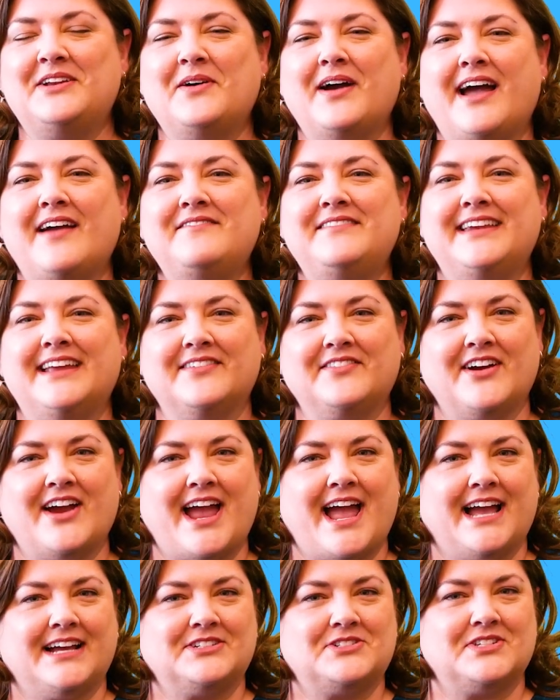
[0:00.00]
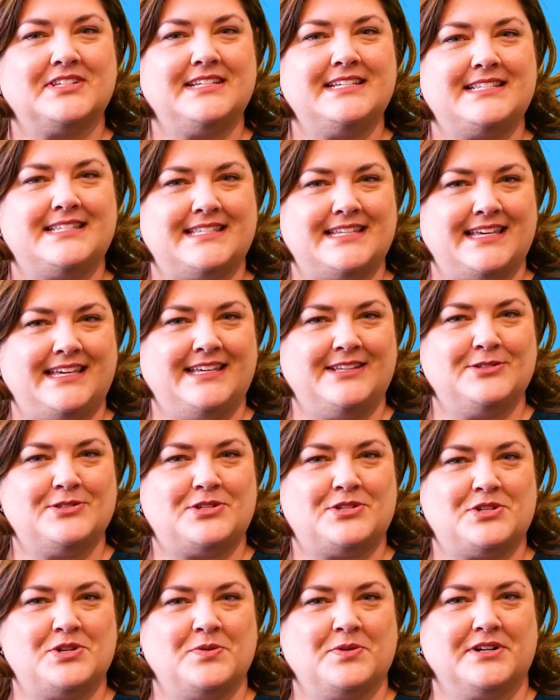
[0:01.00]
You know, I've never actually seen
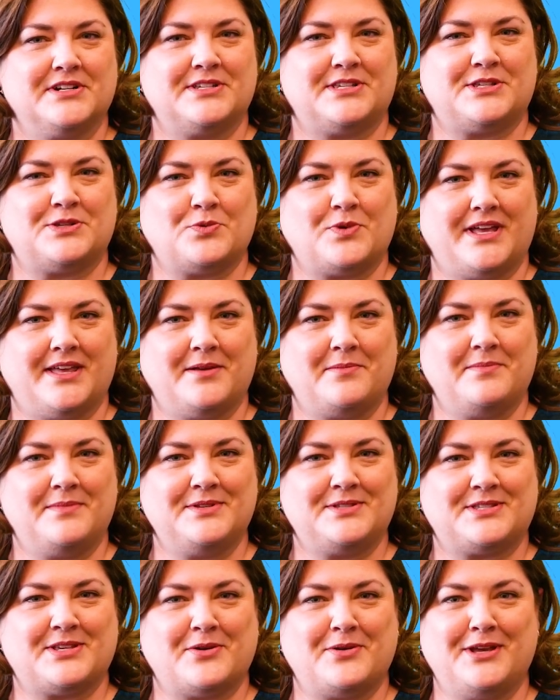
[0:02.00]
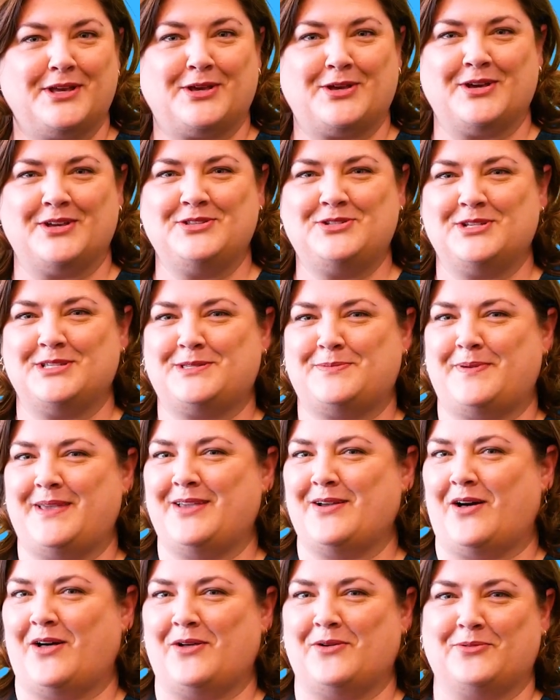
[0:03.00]
Stewart swim, so it could just
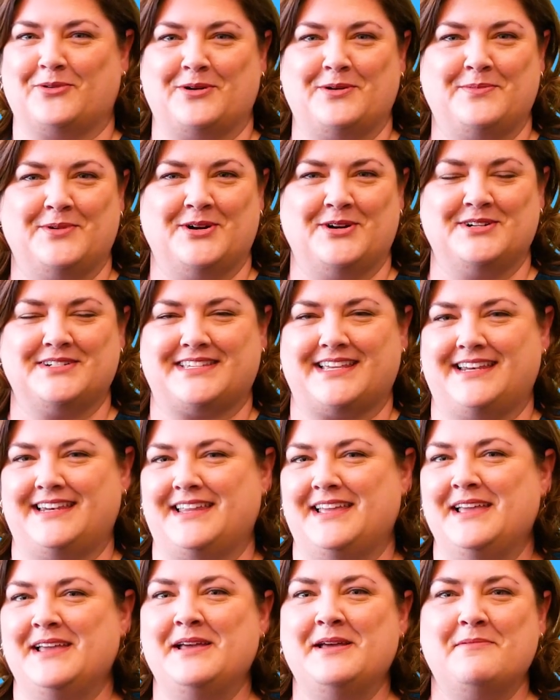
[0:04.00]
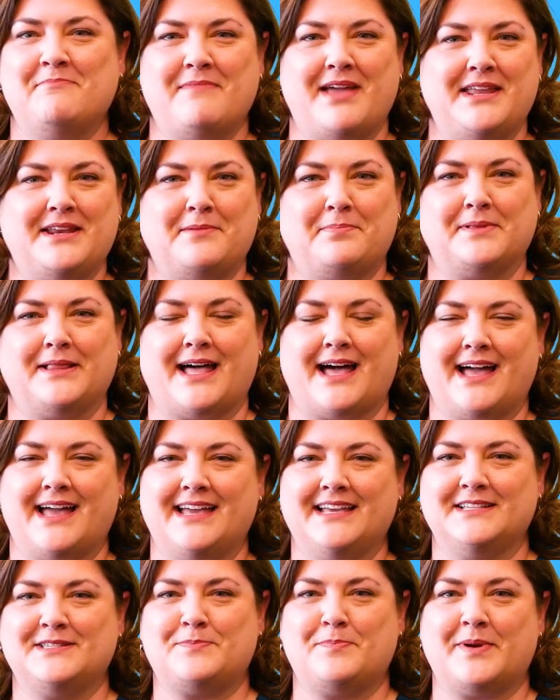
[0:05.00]
be all rumors and made up
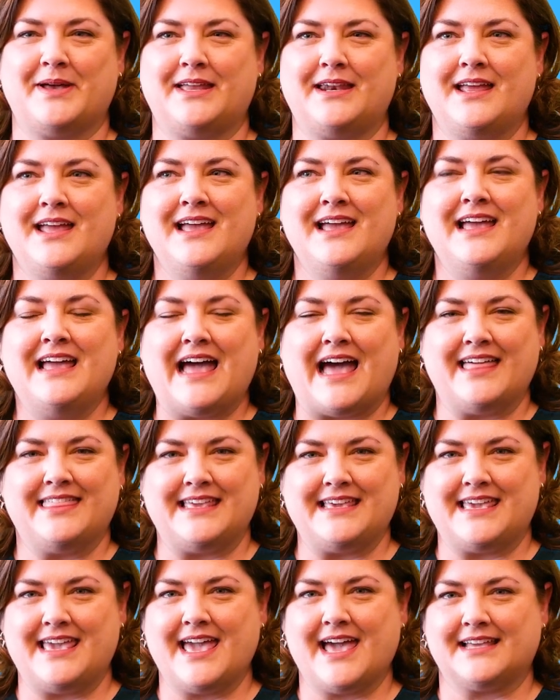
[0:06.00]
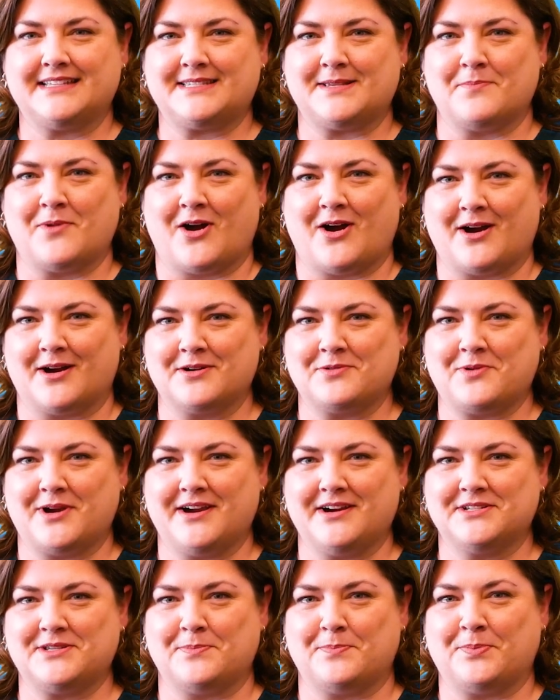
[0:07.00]
lies, but I think he has some
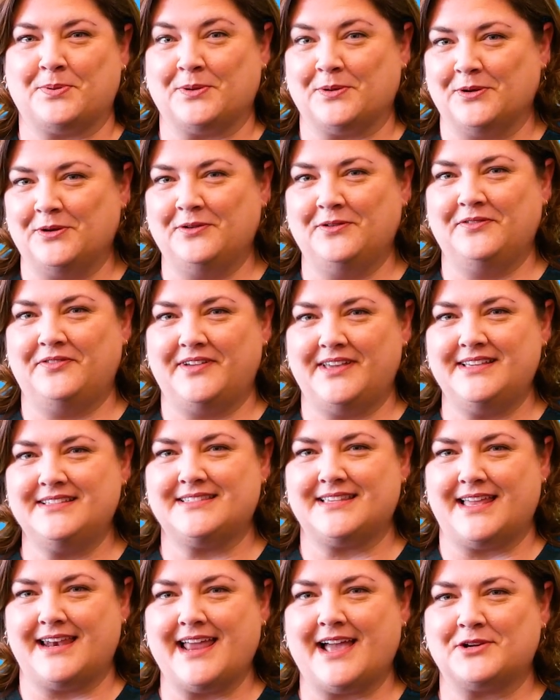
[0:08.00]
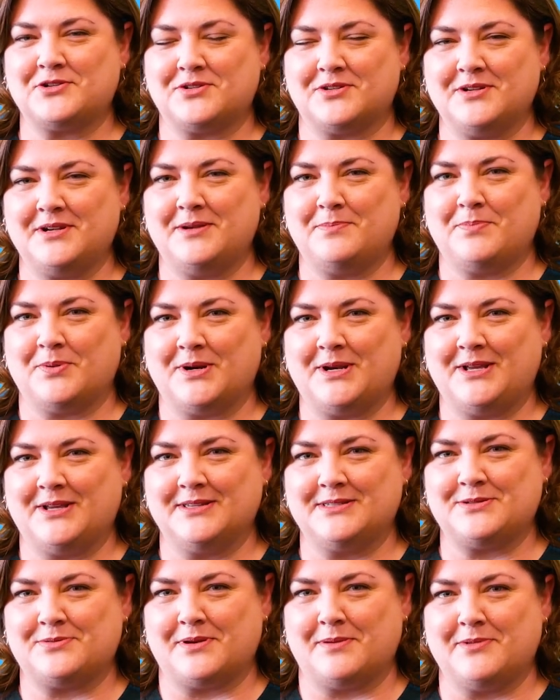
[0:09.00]
hardware to prove he's an actually pretty
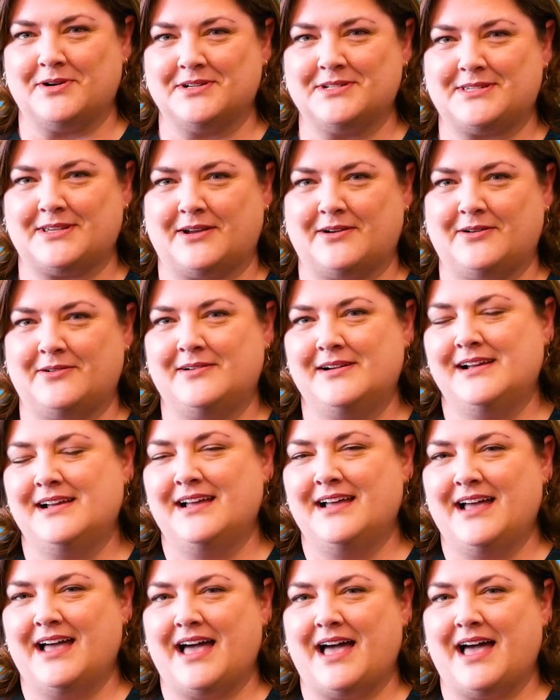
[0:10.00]
good swimmer, so